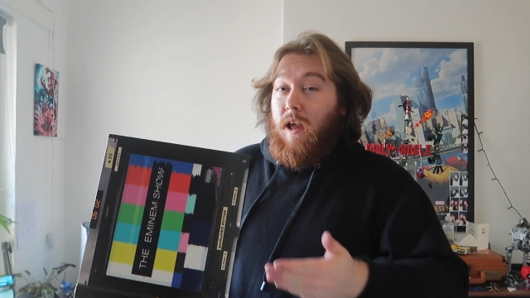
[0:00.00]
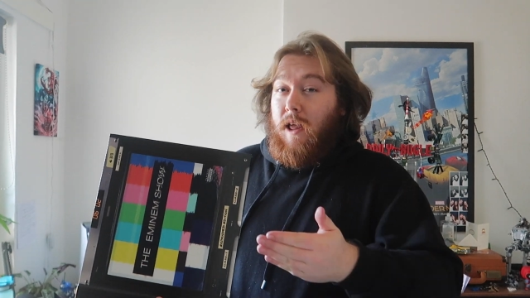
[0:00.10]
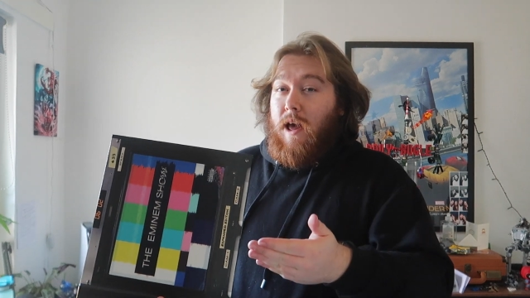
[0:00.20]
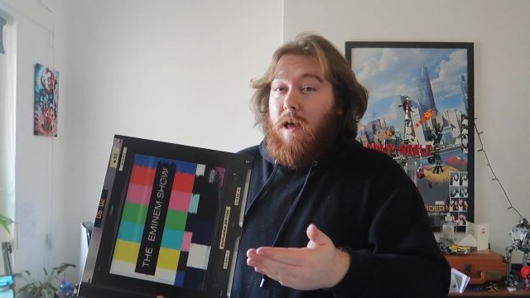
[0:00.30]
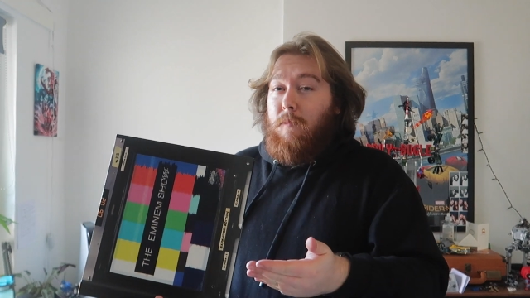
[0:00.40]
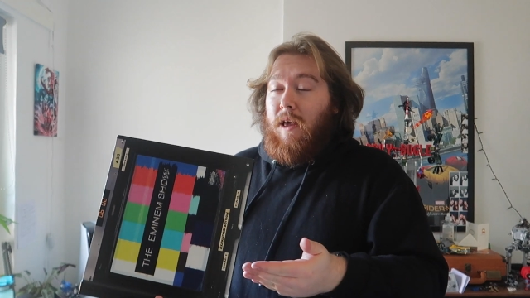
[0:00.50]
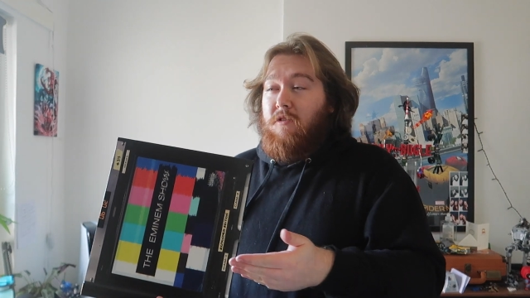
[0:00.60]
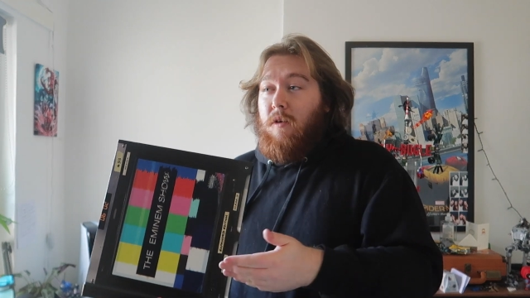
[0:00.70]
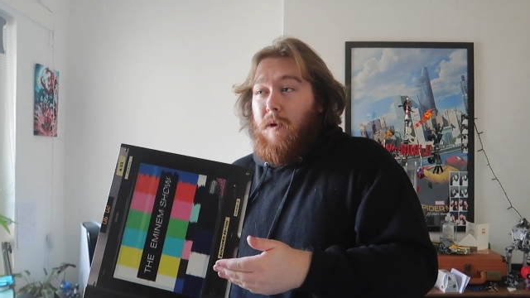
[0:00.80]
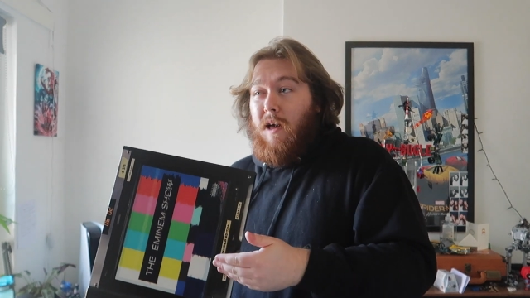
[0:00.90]
I get it
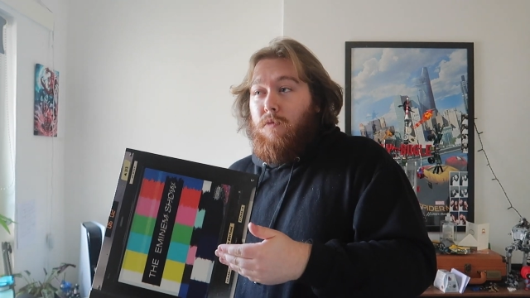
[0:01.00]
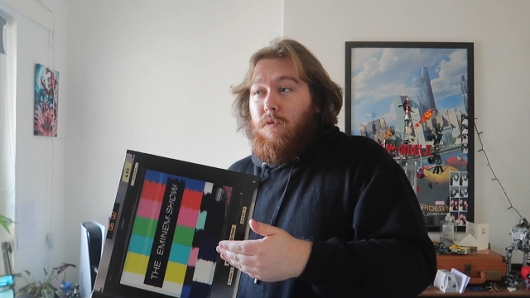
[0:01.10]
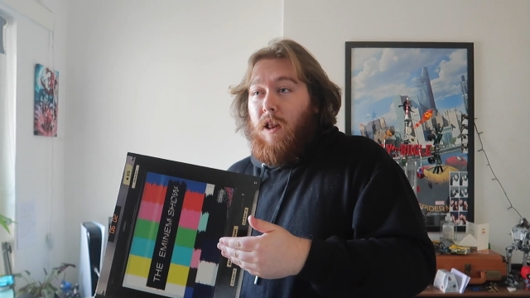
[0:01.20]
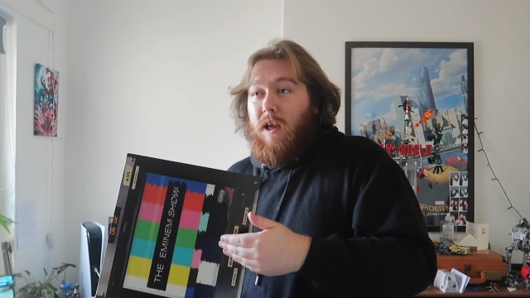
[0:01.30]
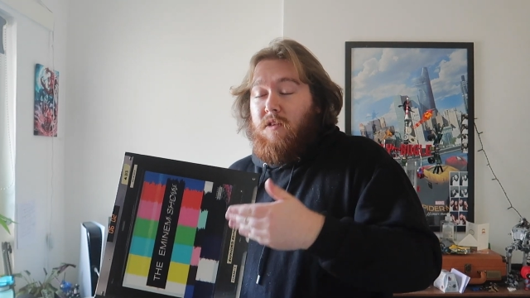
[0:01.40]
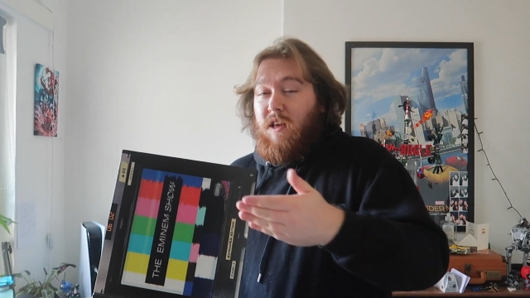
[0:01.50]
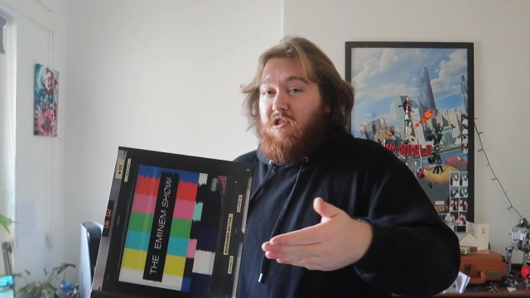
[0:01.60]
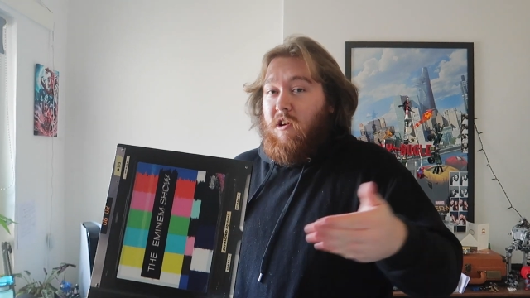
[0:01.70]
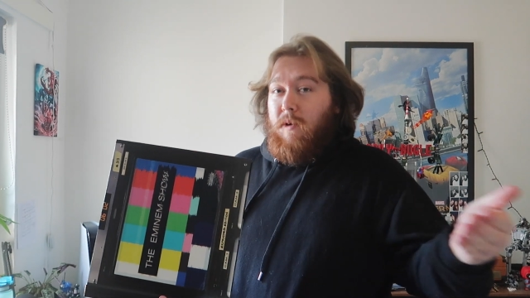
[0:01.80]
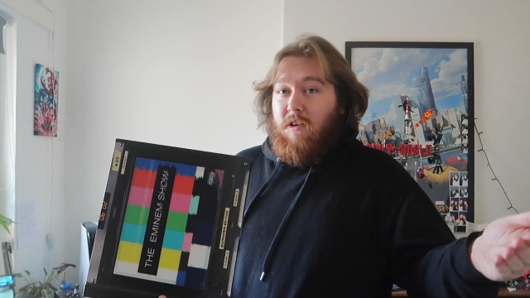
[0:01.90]
makes it better for like
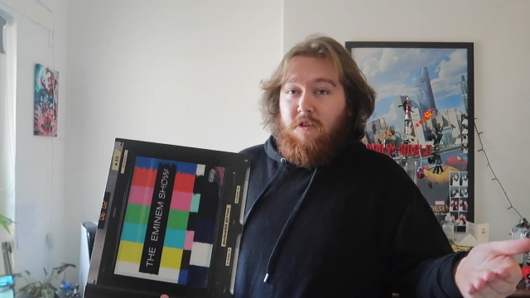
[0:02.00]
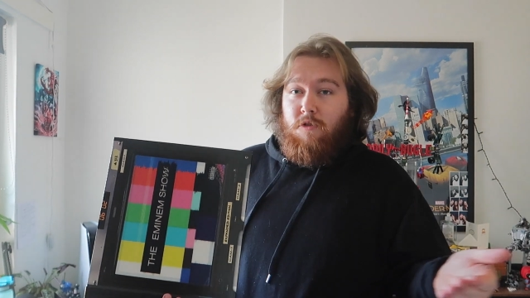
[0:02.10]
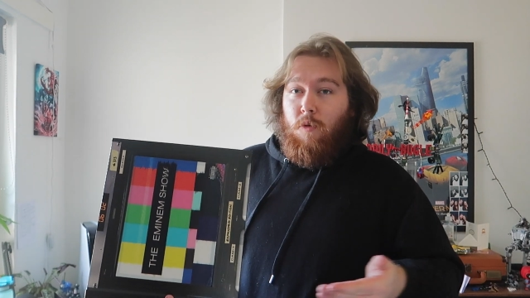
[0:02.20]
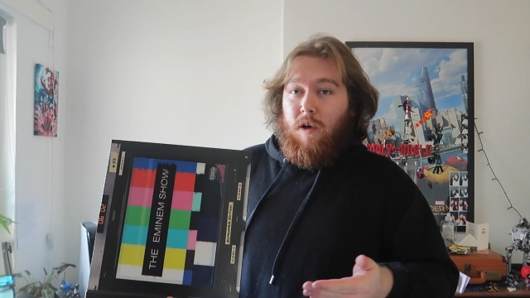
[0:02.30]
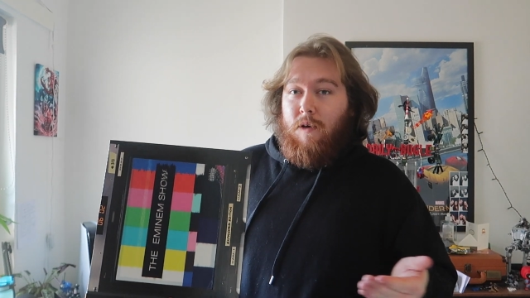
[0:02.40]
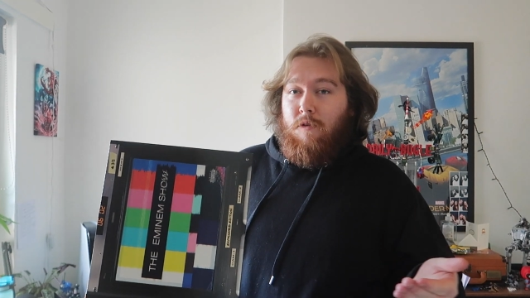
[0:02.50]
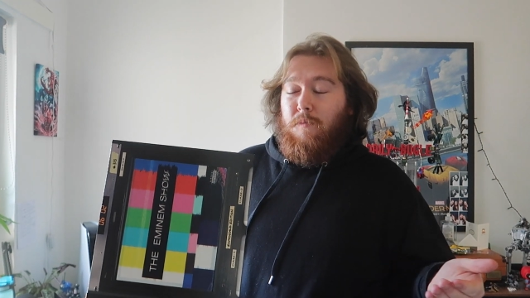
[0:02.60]
DJ mixes or whatever,